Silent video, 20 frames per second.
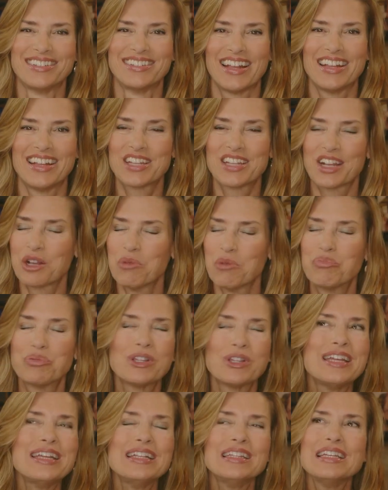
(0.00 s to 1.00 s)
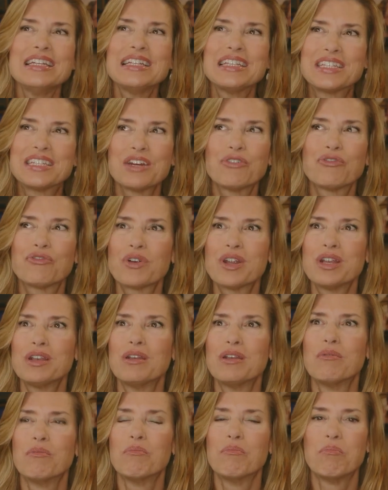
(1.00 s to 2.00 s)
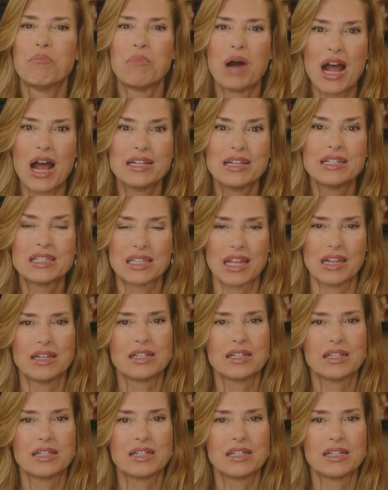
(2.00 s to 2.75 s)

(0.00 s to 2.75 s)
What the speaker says: It's a completely different mindset.